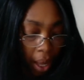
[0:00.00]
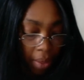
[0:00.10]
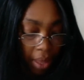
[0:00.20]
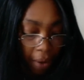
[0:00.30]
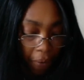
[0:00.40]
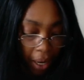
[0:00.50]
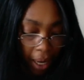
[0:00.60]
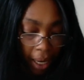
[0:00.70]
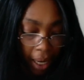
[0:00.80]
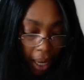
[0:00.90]

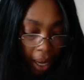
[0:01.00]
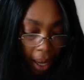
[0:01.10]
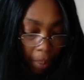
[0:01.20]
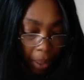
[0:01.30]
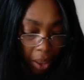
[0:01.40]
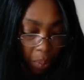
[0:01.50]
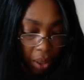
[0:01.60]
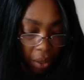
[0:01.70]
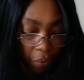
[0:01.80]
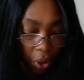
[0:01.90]
definitely,
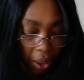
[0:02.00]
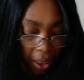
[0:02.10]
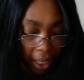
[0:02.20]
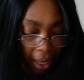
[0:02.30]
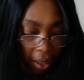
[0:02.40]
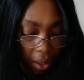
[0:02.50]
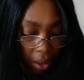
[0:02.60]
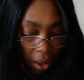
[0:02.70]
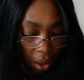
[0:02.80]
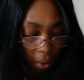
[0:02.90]
especially for the
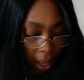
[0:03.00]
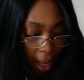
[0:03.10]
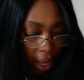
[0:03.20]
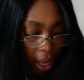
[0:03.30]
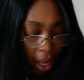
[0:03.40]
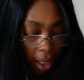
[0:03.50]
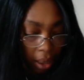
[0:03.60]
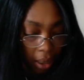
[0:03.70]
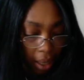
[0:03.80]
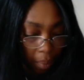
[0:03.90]
singles. Okay,
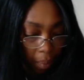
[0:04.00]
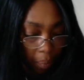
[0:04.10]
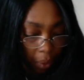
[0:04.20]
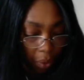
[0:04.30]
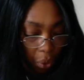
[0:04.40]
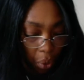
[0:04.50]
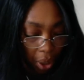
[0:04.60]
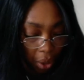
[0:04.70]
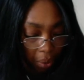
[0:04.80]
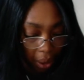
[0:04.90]
some good
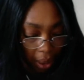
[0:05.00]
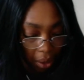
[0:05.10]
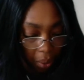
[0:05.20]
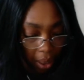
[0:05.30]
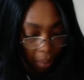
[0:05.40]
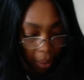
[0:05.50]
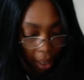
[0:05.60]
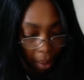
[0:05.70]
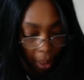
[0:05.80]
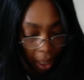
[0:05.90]
news is going to be
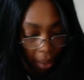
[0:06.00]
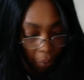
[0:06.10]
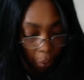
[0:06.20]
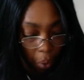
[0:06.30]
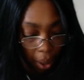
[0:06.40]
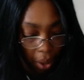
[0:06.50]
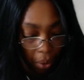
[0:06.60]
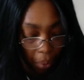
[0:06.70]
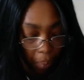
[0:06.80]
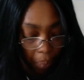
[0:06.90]
coming in for
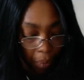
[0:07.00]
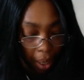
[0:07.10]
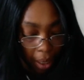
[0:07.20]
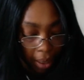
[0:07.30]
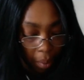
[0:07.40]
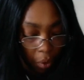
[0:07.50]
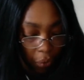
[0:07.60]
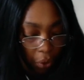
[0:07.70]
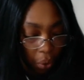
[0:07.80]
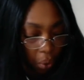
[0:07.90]
you. Some of
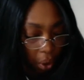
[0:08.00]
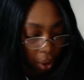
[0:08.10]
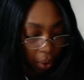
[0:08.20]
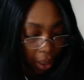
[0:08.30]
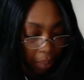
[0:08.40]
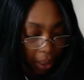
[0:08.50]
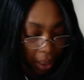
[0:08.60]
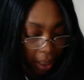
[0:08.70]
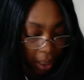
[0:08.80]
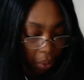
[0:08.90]
you are going to be
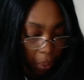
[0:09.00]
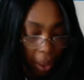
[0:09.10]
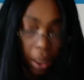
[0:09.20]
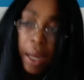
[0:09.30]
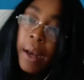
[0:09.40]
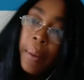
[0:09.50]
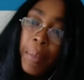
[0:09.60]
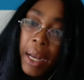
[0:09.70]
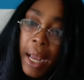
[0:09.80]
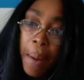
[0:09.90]
dealing with a
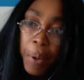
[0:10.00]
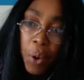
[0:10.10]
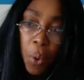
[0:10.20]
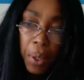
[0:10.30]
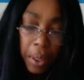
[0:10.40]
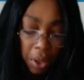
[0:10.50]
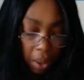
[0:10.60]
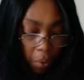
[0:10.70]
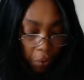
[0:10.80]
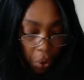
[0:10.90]
Capricorn.
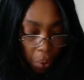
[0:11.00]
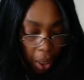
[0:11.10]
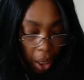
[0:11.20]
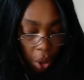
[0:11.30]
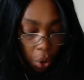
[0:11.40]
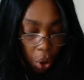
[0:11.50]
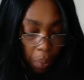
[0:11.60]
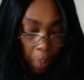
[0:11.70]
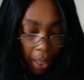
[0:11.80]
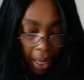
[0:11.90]
Some of you
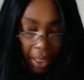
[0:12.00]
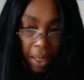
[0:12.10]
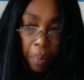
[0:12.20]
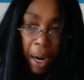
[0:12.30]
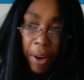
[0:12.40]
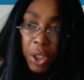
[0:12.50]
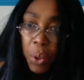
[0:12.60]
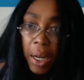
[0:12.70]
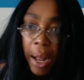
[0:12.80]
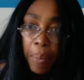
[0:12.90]
could be getting married to
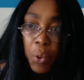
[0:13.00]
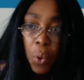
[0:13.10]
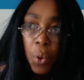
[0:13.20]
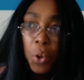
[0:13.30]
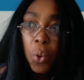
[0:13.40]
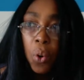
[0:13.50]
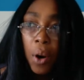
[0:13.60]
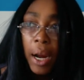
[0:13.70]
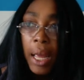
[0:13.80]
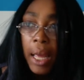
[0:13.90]
a Capricorn, or